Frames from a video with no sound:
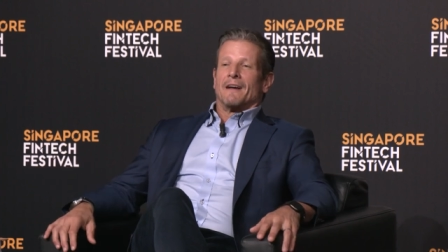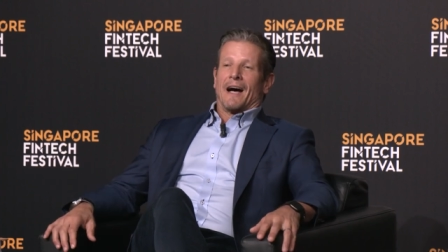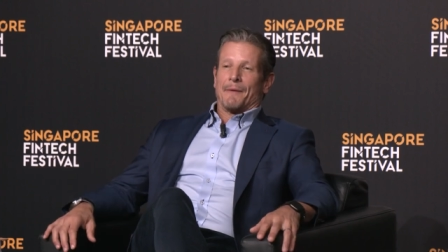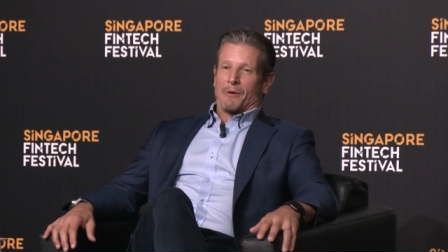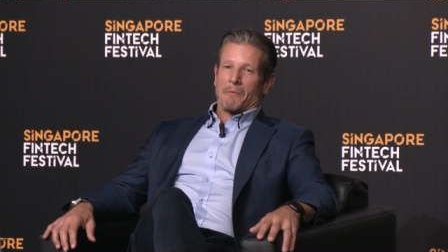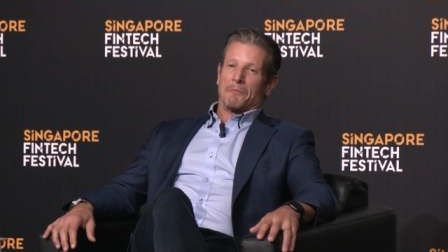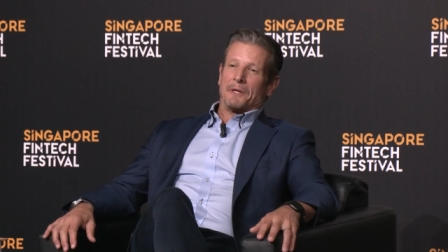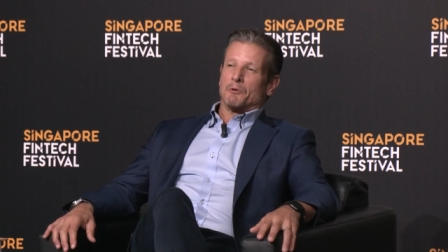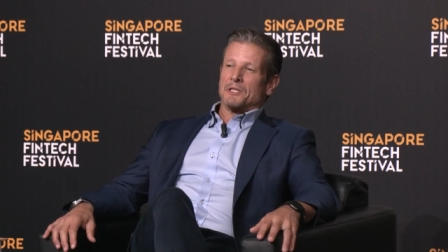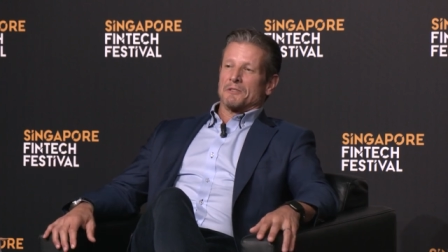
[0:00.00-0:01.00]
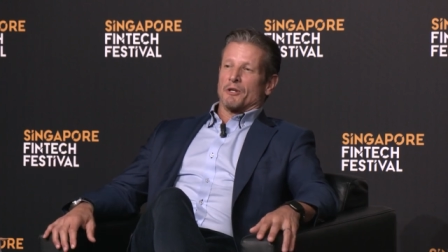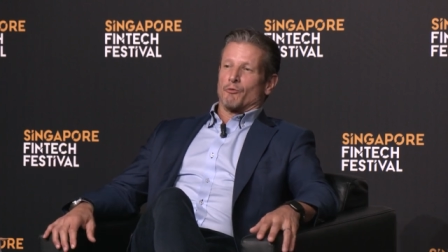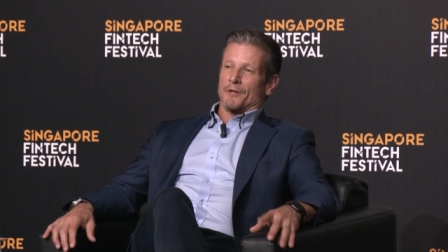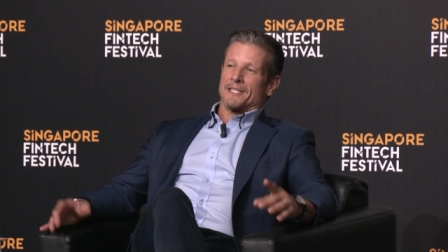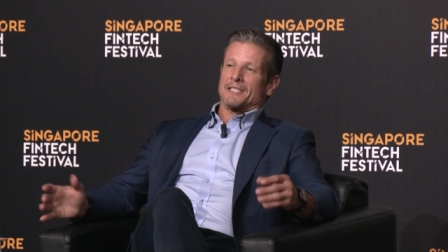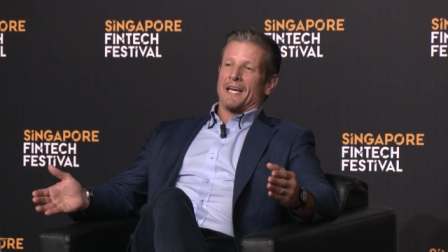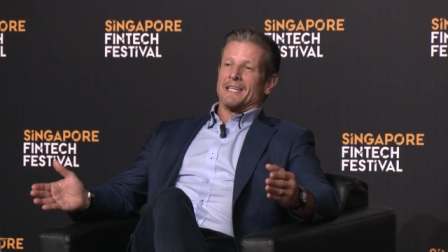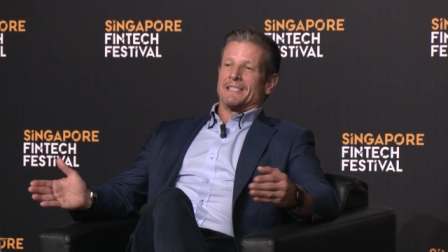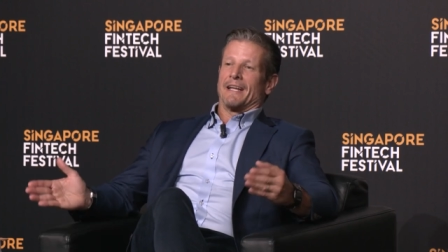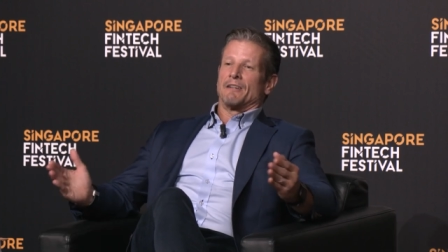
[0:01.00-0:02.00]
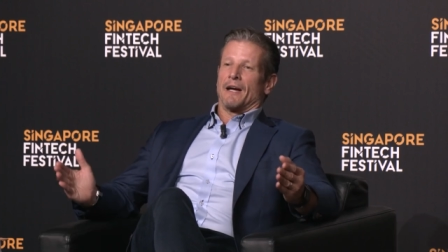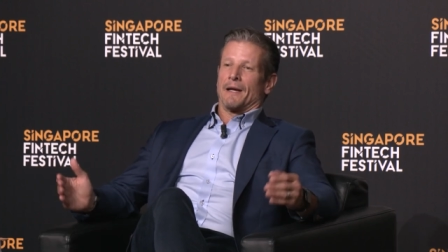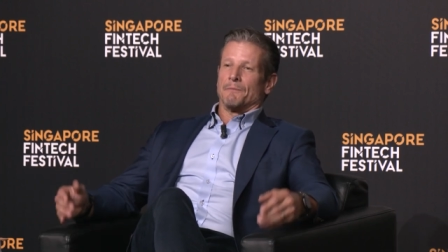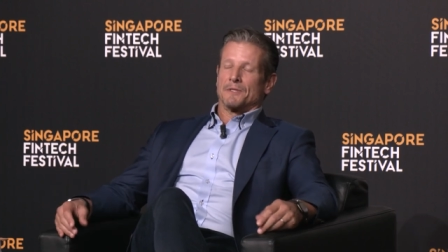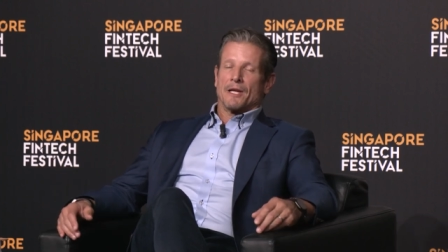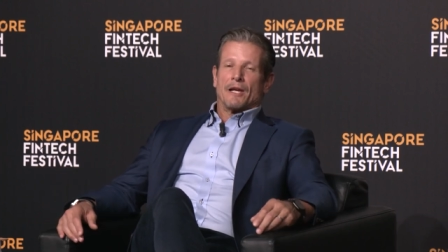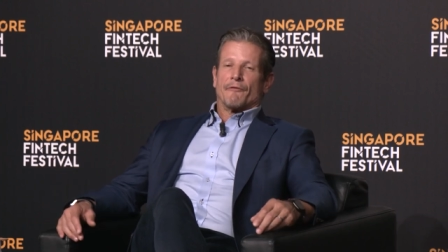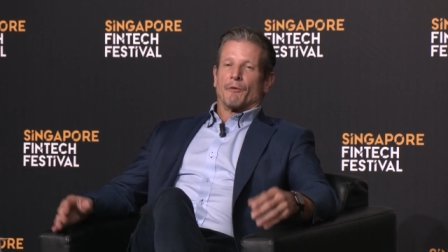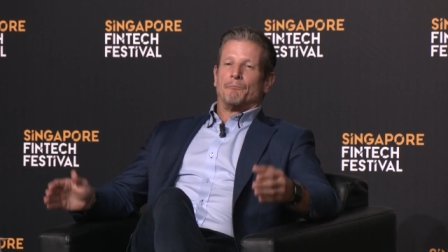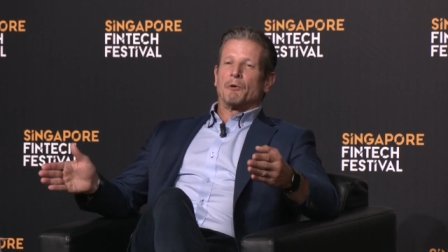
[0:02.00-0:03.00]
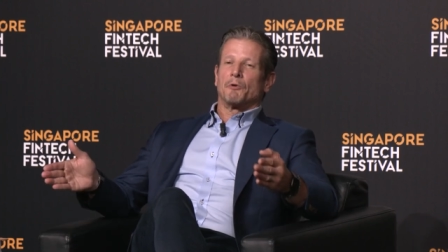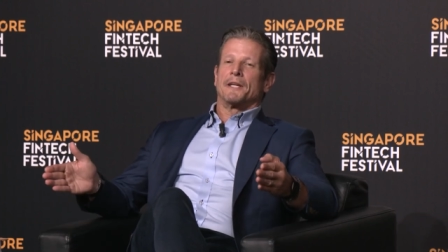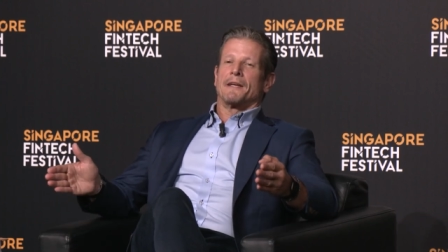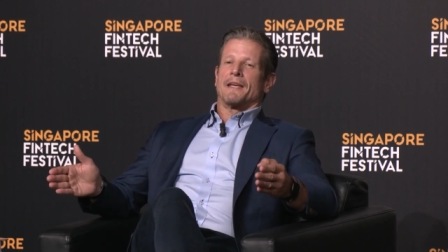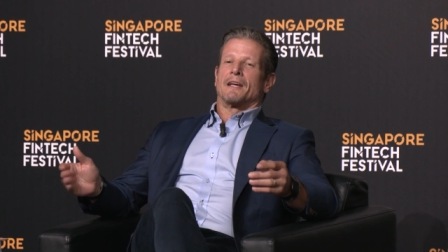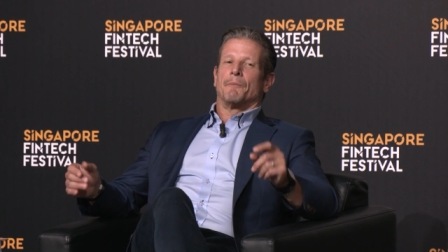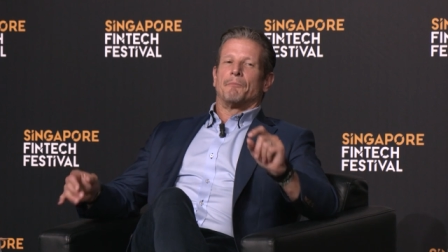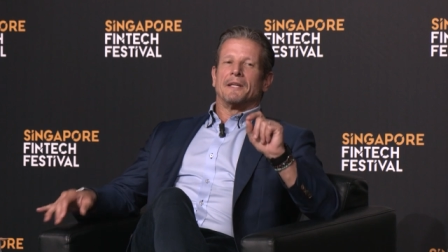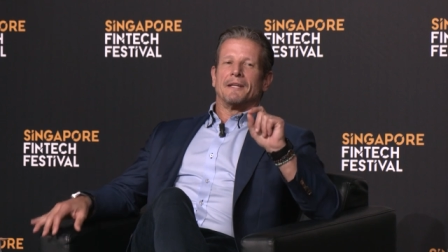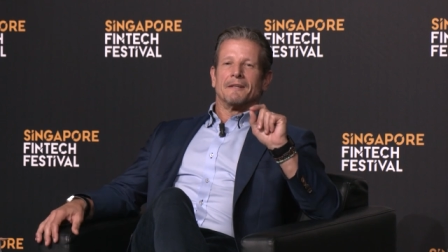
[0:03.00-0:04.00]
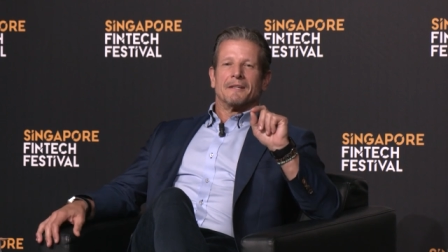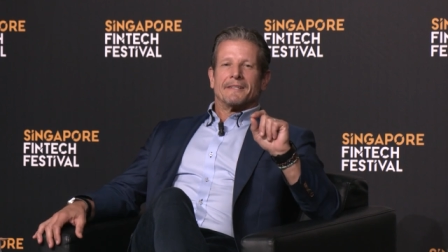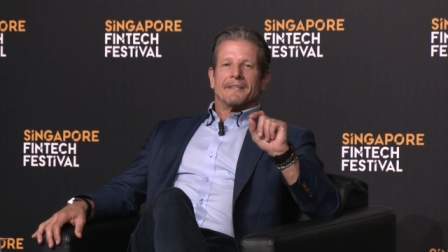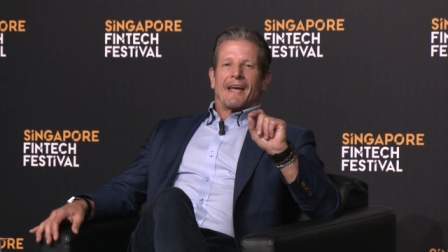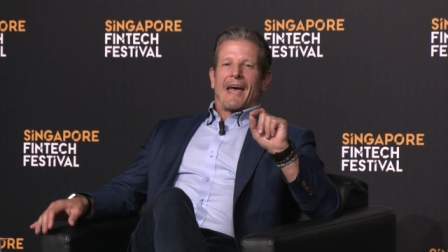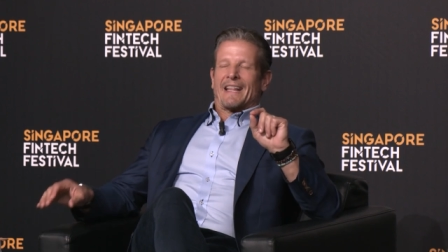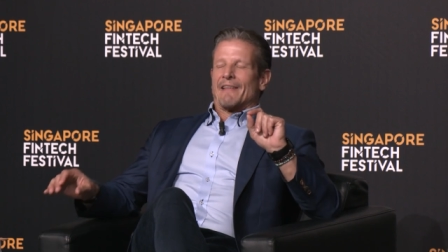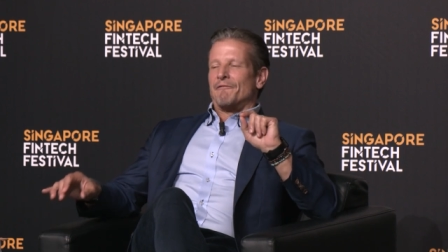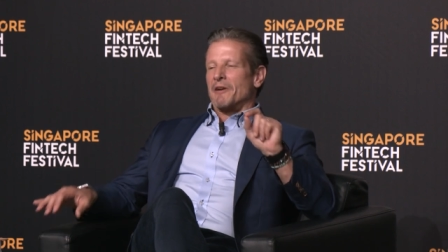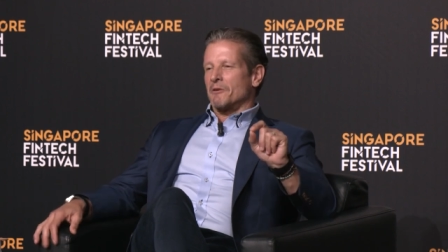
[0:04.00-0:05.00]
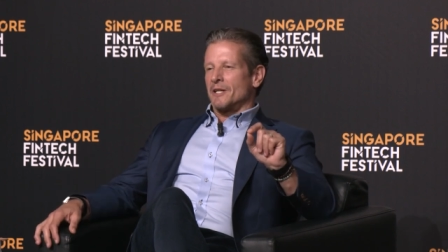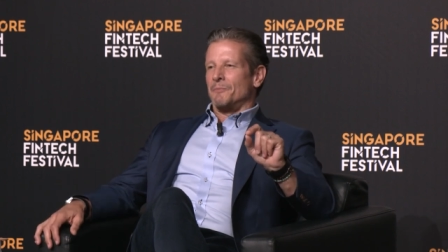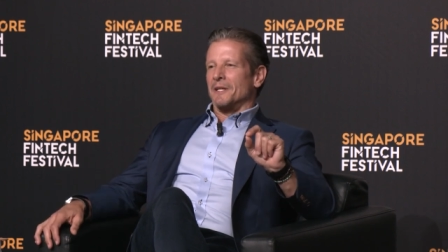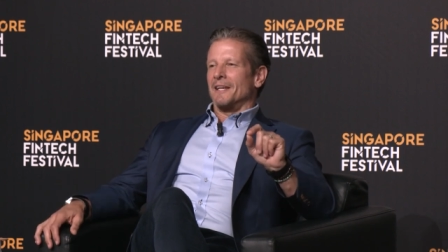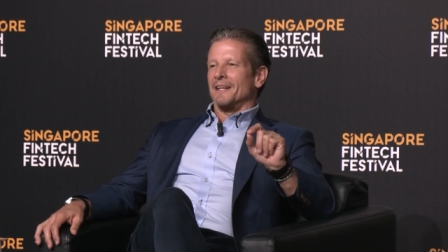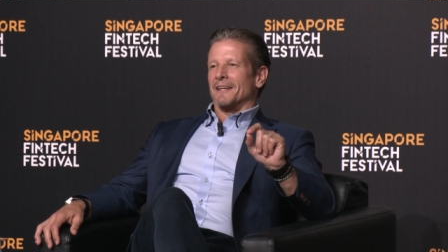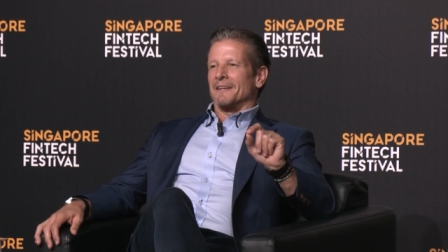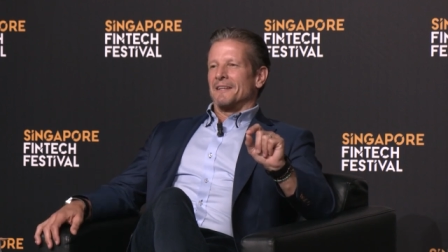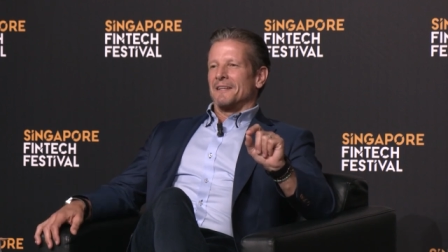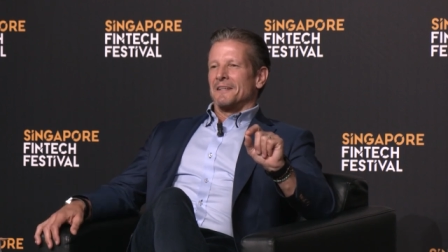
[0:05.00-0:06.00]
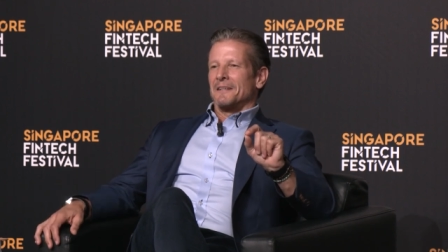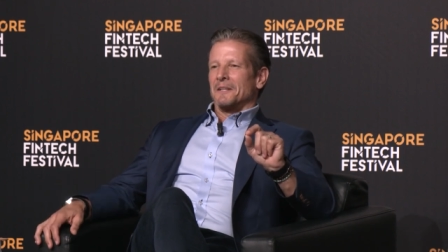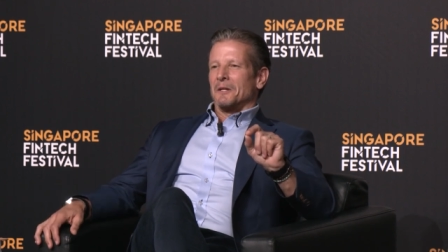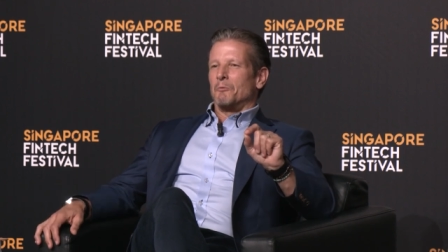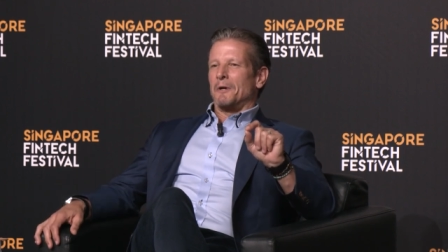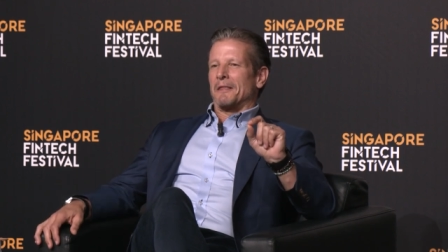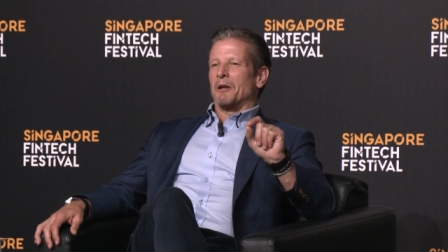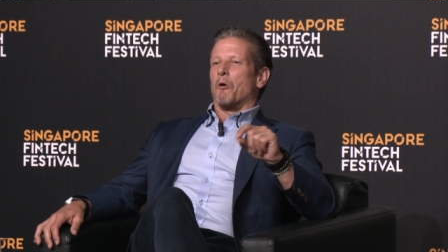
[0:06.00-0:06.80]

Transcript: I probably was criticized at times for building a company at the very beginning with an